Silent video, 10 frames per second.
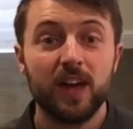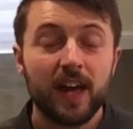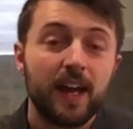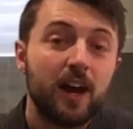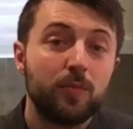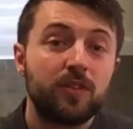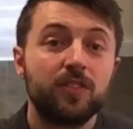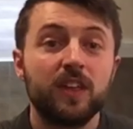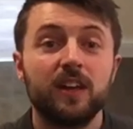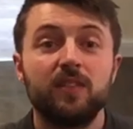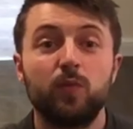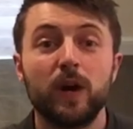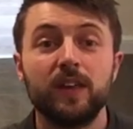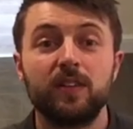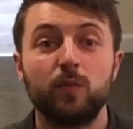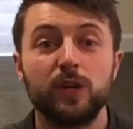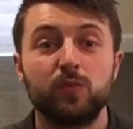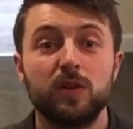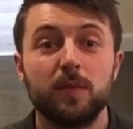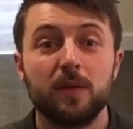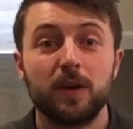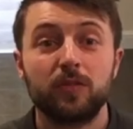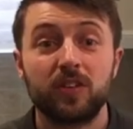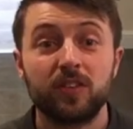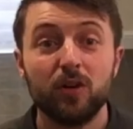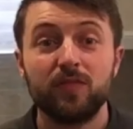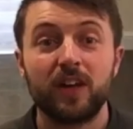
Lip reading: It helps us think of ways in which we might be able to solve that